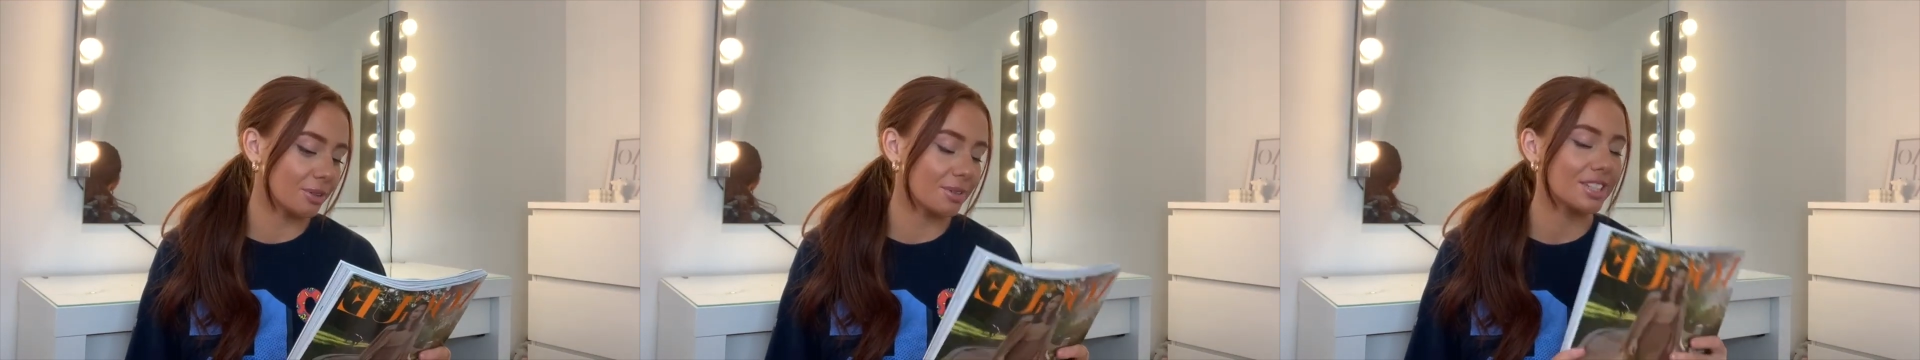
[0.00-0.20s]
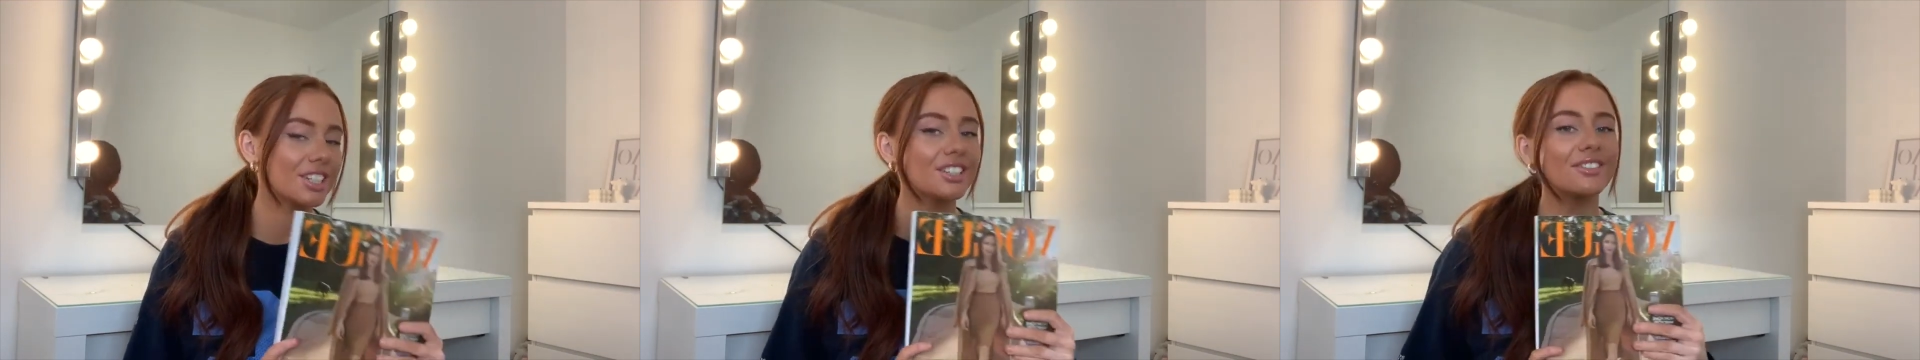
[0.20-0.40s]

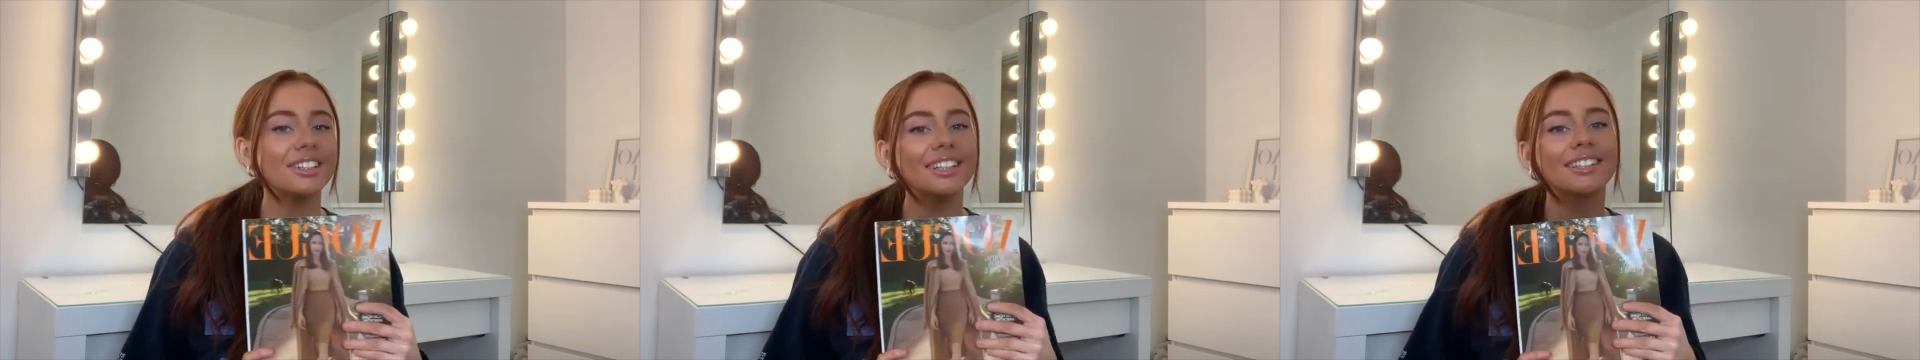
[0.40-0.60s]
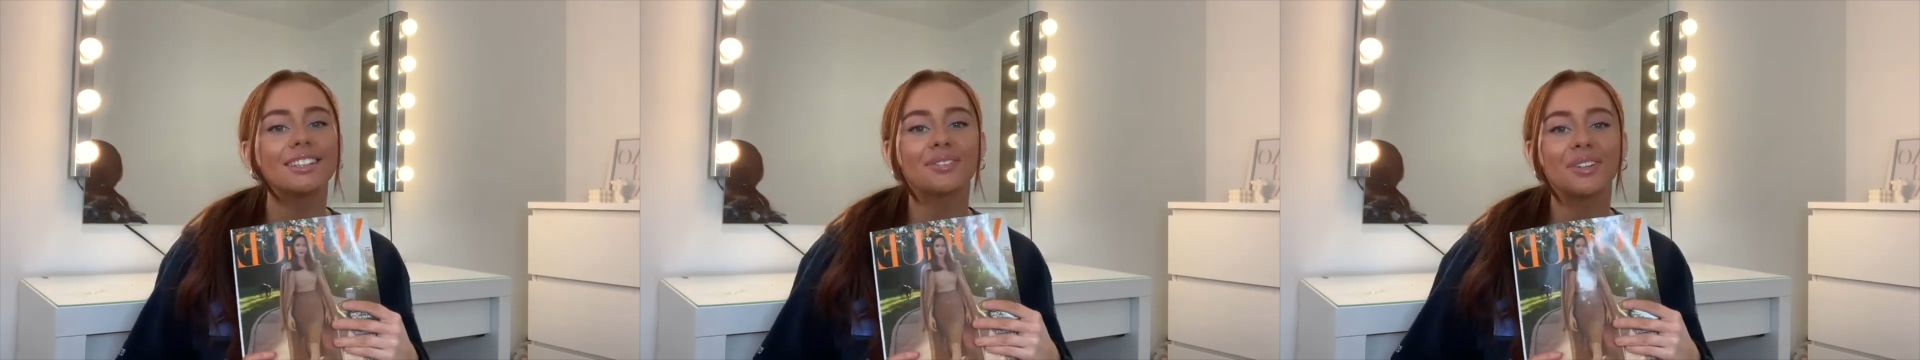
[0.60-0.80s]
which is really
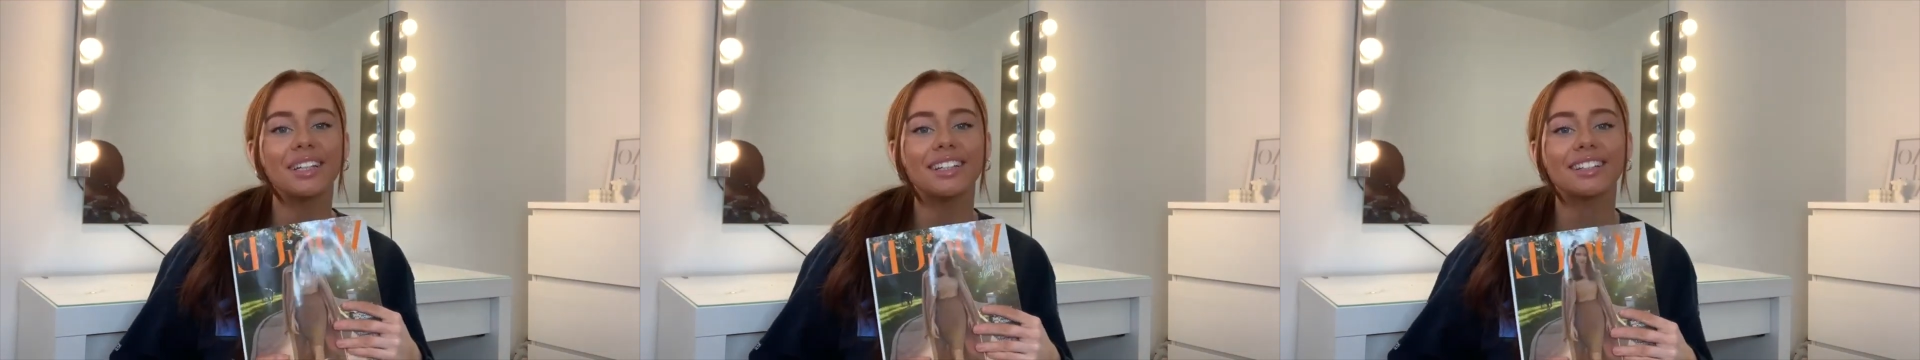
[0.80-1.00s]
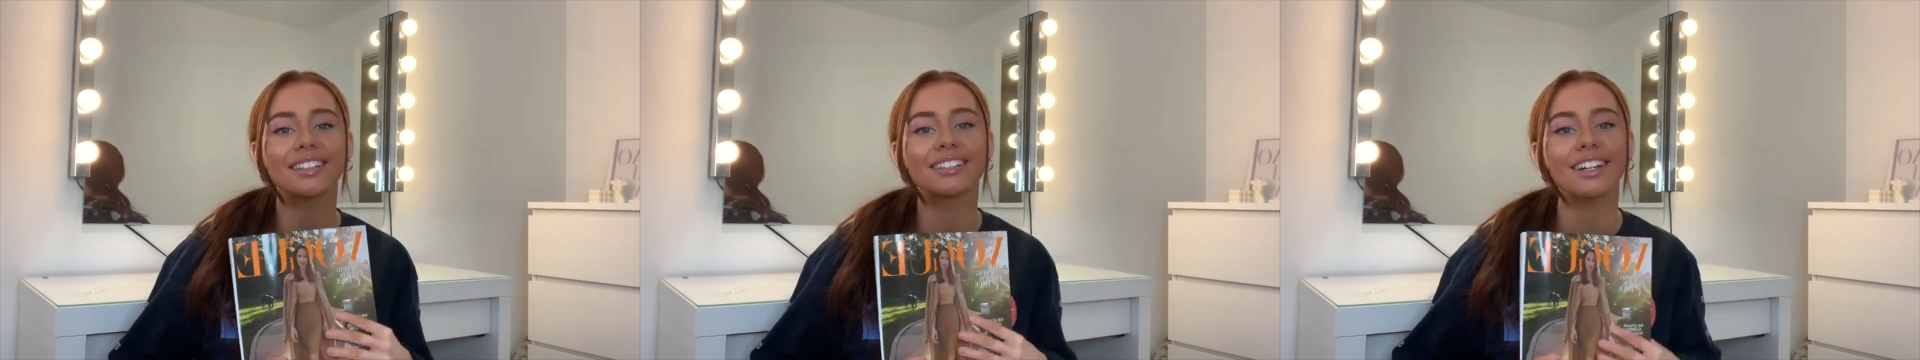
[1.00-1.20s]
sweet
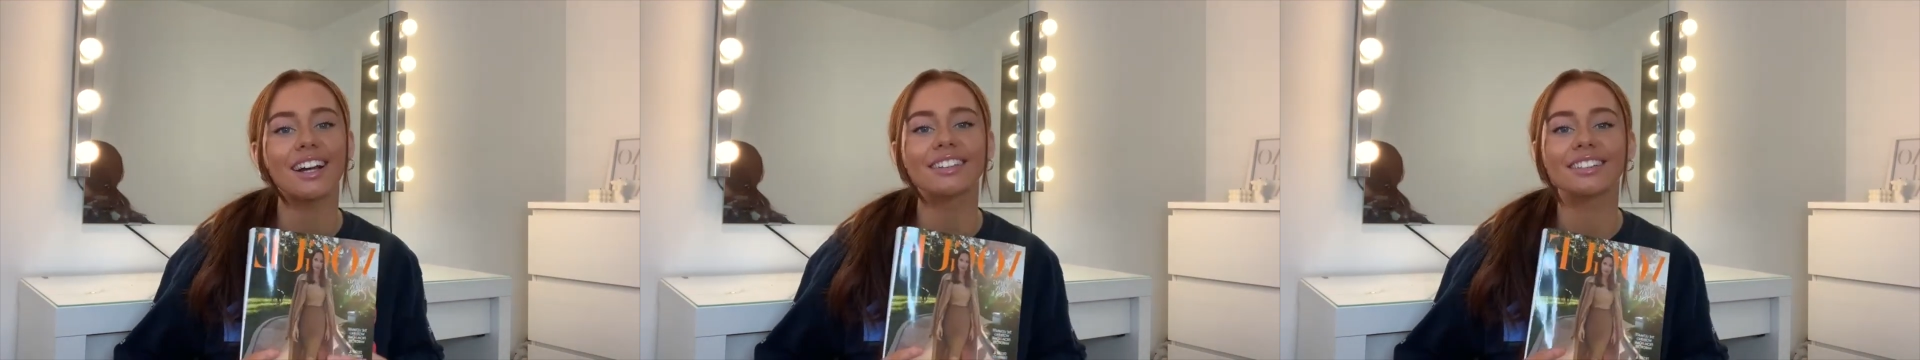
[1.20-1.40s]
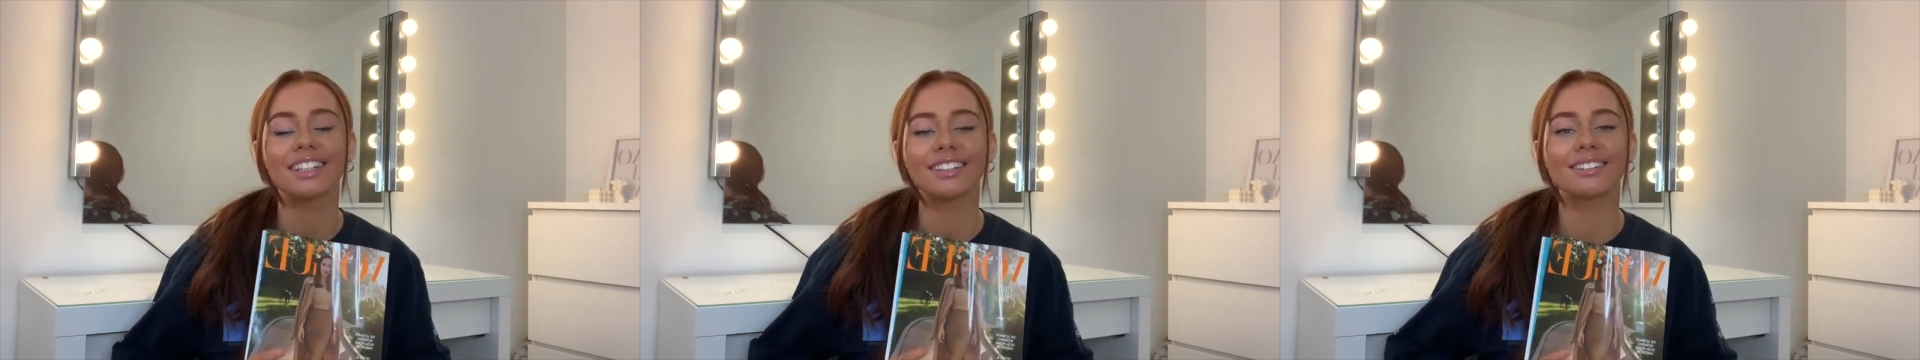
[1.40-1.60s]
because I
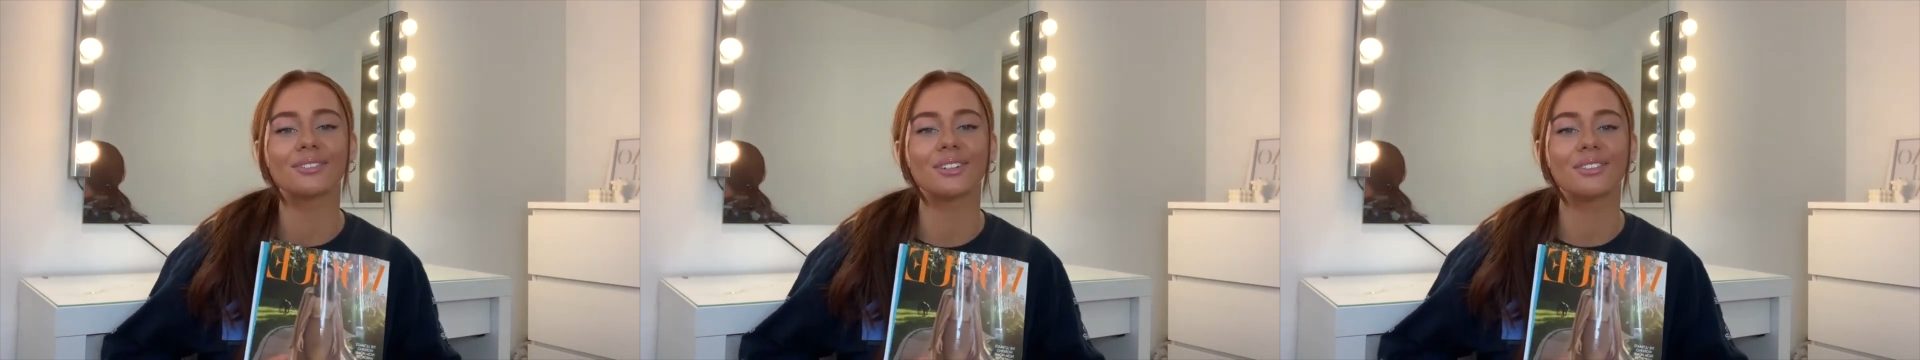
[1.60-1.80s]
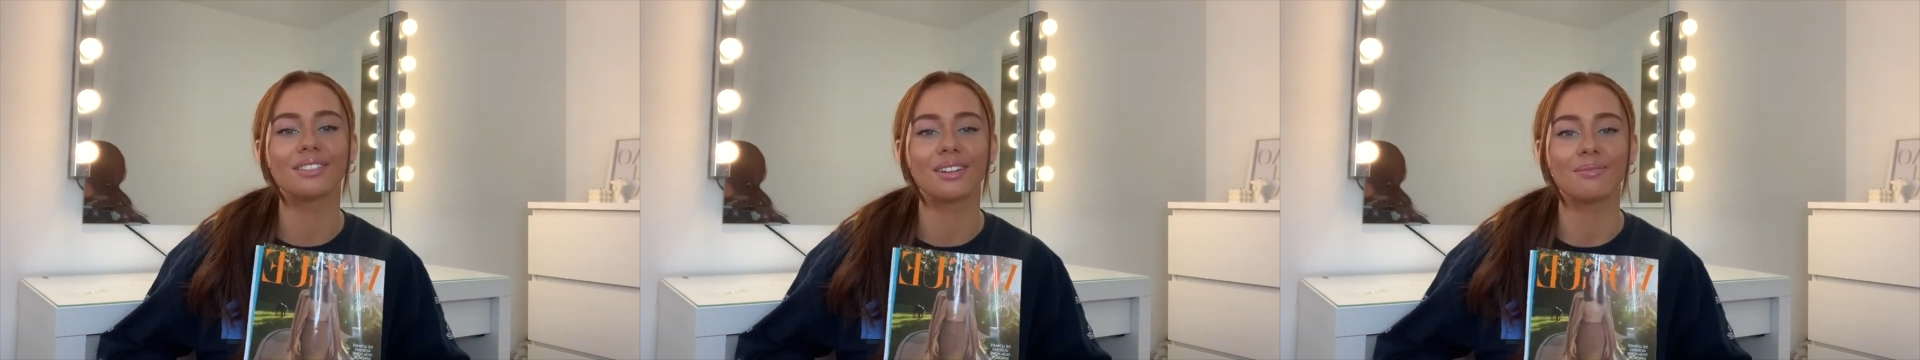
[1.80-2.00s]
did
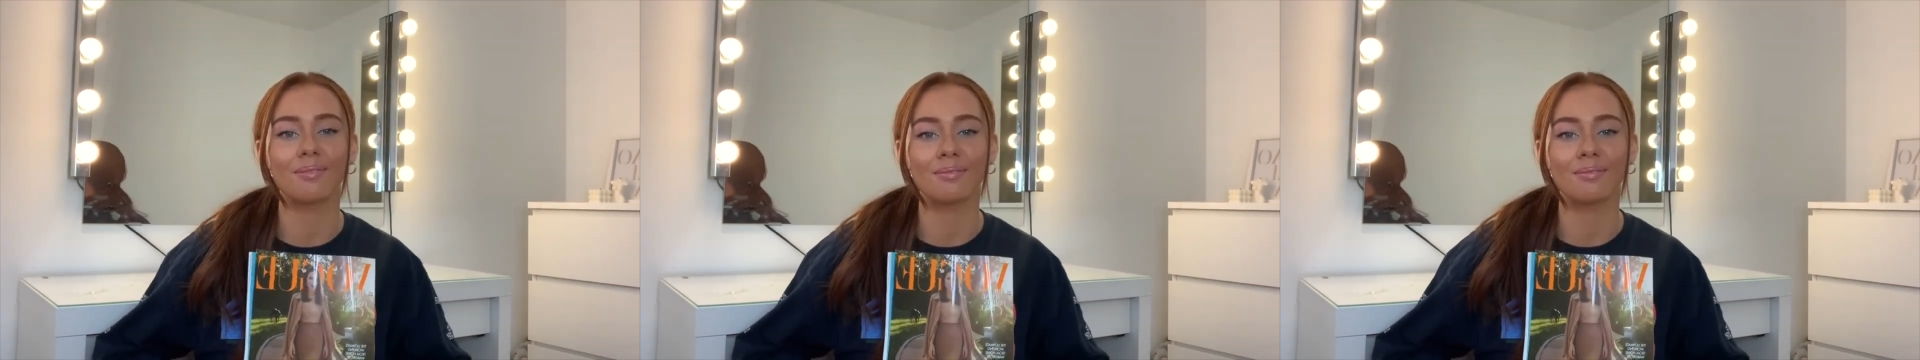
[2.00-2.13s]
want a